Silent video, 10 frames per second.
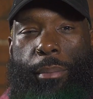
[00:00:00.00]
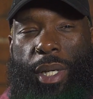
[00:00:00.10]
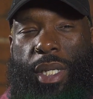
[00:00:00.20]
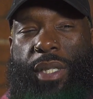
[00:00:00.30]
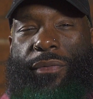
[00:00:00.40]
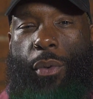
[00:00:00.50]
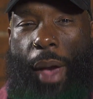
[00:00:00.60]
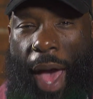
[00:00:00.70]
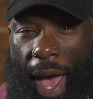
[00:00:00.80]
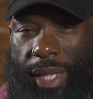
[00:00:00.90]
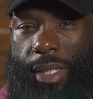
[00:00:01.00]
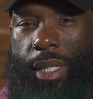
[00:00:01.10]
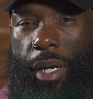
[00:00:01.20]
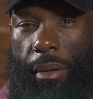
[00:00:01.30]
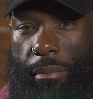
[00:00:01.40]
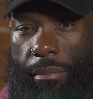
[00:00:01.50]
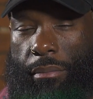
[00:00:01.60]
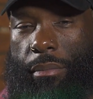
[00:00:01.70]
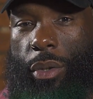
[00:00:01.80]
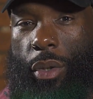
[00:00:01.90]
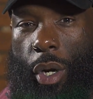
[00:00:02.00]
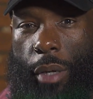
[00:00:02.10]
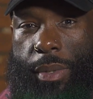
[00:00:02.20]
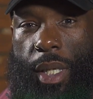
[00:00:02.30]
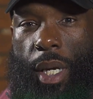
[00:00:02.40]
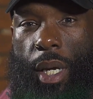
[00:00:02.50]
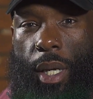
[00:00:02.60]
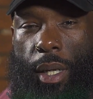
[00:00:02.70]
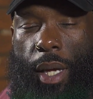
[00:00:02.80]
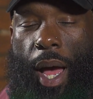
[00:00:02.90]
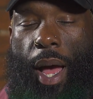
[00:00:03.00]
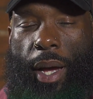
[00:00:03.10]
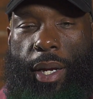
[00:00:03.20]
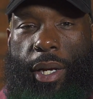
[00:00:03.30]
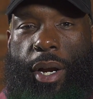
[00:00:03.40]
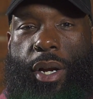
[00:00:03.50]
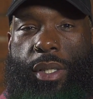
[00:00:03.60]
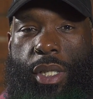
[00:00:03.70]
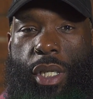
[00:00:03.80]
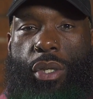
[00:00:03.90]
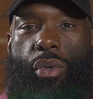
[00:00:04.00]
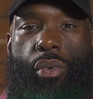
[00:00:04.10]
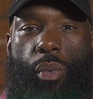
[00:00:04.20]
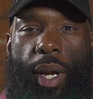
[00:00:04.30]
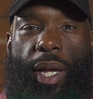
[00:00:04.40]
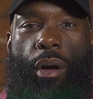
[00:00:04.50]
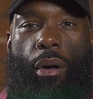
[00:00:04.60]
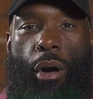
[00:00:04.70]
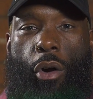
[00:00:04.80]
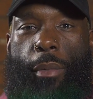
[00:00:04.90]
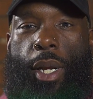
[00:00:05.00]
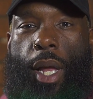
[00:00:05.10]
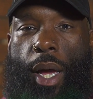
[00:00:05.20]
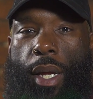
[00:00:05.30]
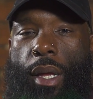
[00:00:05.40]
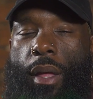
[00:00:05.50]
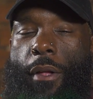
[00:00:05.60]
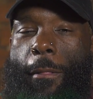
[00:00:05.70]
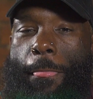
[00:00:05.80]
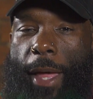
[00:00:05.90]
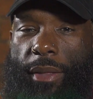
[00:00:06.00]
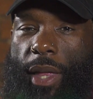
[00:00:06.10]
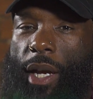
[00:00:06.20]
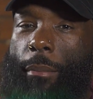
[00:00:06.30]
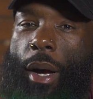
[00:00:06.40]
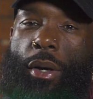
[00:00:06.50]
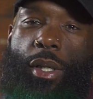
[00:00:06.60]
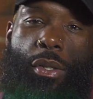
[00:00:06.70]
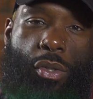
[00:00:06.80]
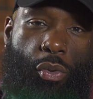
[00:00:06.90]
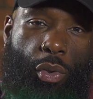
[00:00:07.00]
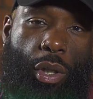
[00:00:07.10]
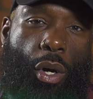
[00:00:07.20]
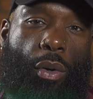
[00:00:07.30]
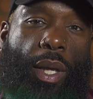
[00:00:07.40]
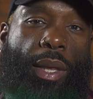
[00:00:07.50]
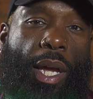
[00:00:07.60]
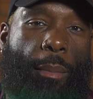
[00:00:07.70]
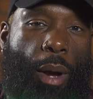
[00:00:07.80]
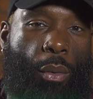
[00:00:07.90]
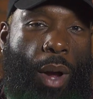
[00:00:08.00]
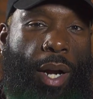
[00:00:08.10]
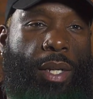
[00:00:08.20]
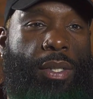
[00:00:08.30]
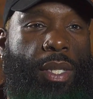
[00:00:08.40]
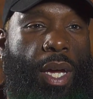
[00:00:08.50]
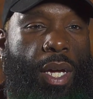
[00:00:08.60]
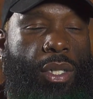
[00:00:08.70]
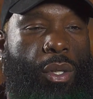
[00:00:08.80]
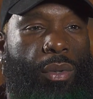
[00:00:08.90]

Because if you ask them, you know what I'm saying, I can guarantee you when they go home at night, they think about hitting the studio, they think about rocking the stage.